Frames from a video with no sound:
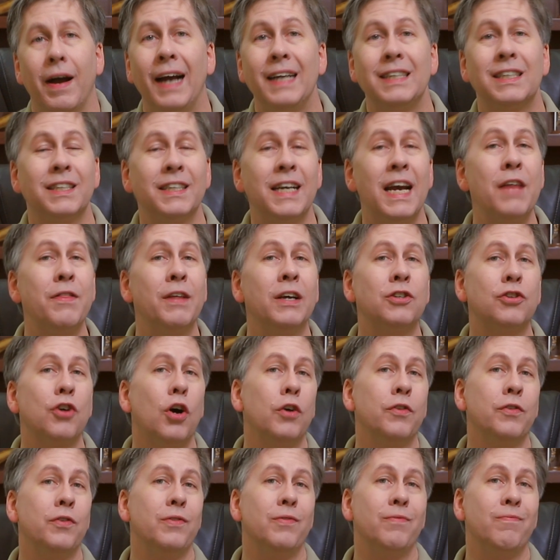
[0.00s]
I say this
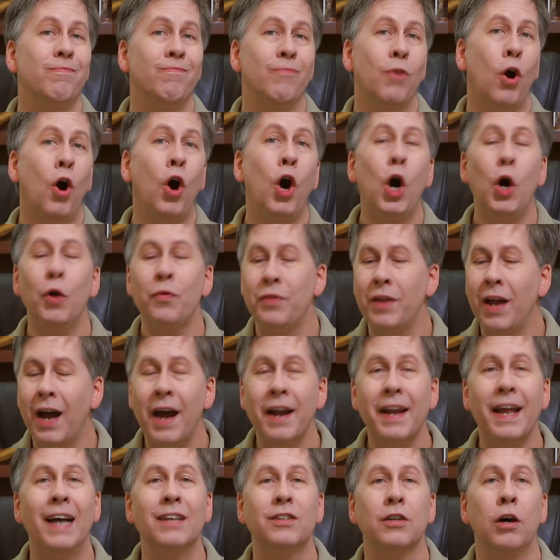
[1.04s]
all
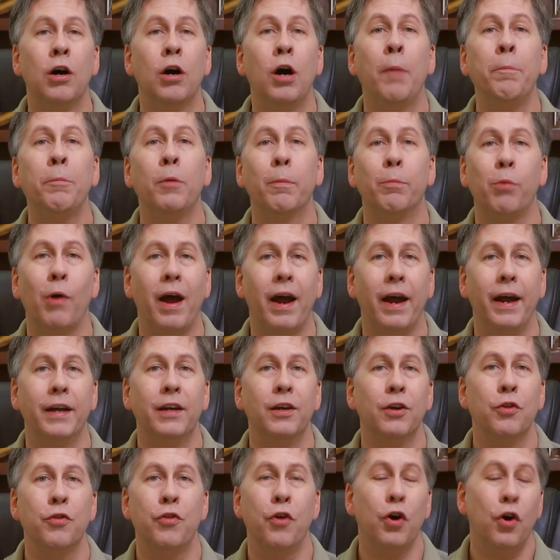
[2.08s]
not as a humble
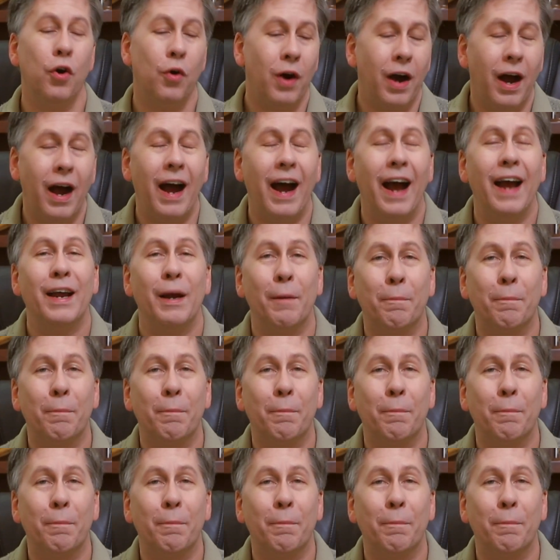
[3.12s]
brag, though I